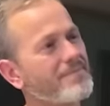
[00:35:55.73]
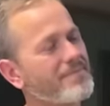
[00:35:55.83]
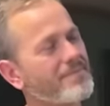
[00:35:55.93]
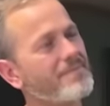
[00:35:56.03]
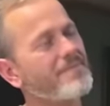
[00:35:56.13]

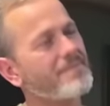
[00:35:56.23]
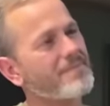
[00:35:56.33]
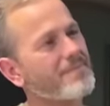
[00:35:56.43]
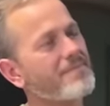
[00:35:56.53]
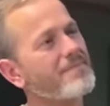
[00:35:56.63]

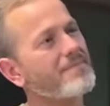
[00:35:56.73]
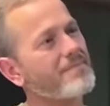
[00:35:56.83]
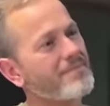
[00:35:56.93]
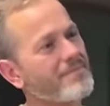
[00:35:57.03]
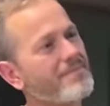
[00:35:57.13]

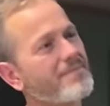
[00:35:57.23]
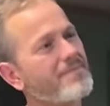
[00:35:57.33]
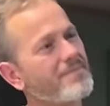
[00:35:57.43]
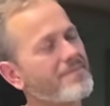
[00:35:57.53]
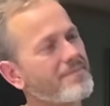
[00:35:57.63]

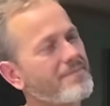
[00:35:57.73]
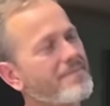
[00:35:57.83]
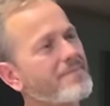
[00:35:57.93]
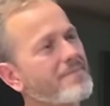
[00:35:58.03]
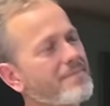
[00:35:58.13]

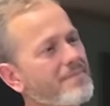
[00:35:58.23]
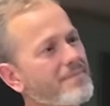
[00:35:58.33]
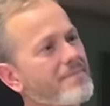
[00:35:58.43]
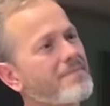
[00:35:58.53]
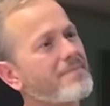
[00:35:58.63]

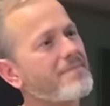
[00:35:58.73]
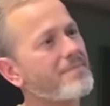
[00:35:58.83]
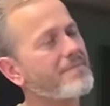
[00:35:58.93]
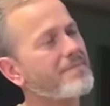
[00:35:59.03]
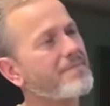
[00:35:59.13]

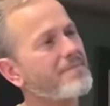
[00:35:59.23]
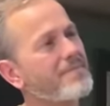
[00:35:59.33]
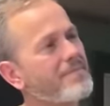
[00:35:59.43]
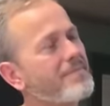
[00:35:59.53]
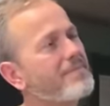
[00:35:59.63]

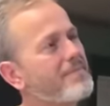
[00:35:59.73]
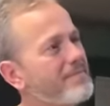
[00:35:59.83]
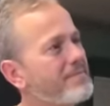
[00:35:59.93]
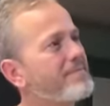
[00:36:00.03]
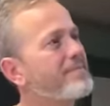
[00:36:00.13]

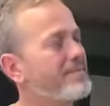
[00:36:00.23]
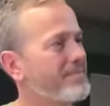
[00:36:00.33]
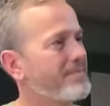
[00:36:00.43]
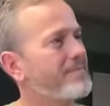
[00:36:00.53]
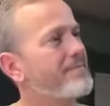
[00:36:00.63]

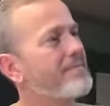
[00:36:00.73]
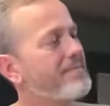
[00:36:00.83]
This person isn't speaking.